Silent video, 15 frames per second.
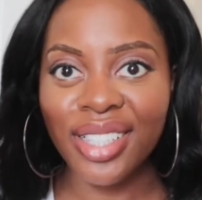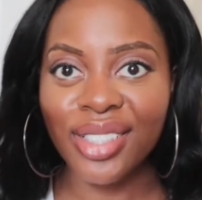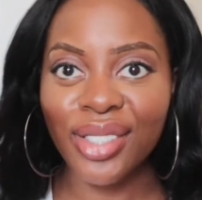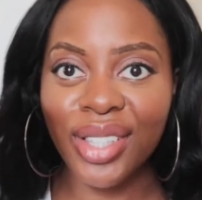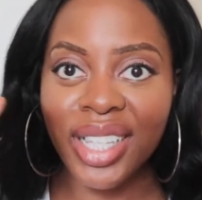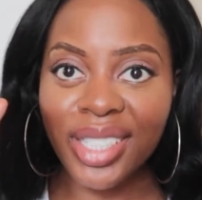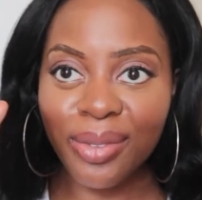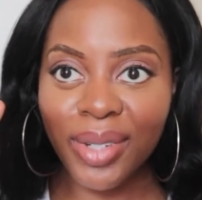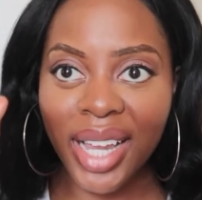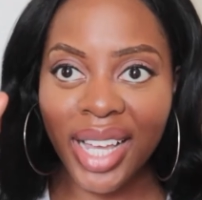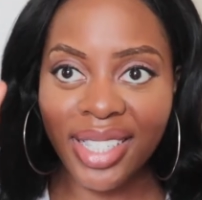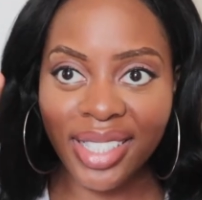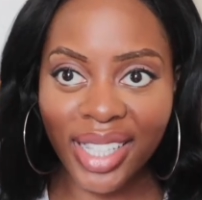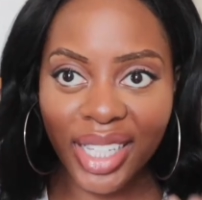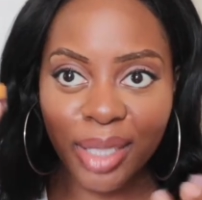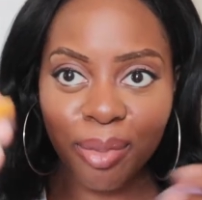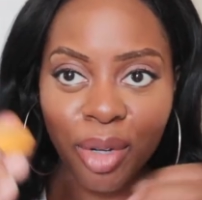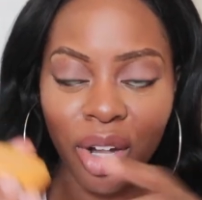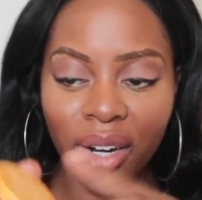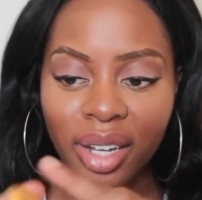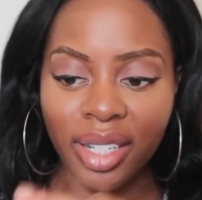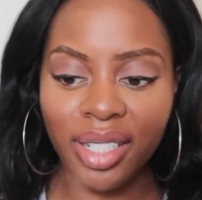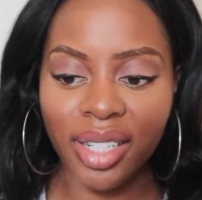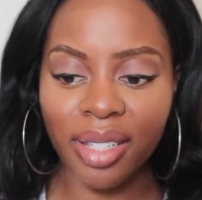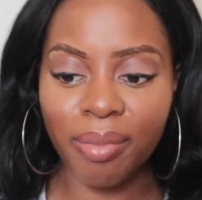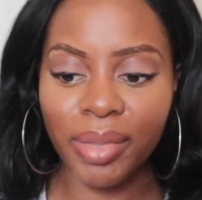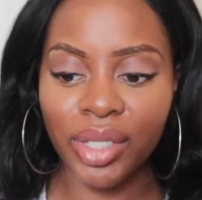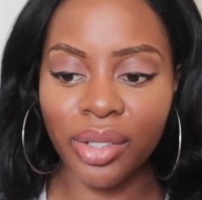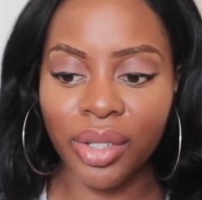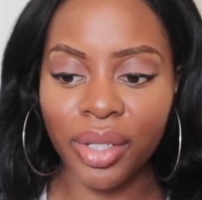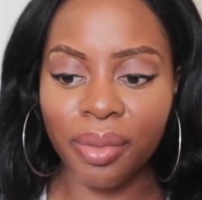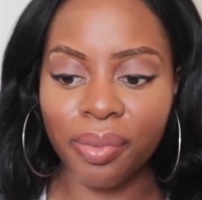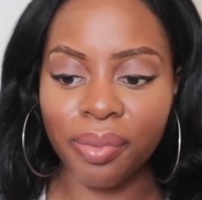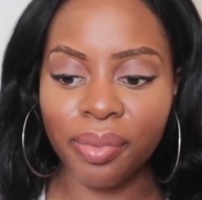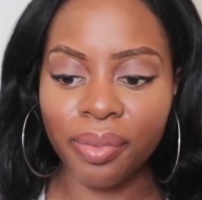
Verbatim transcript: So this one has less product. Let me show you.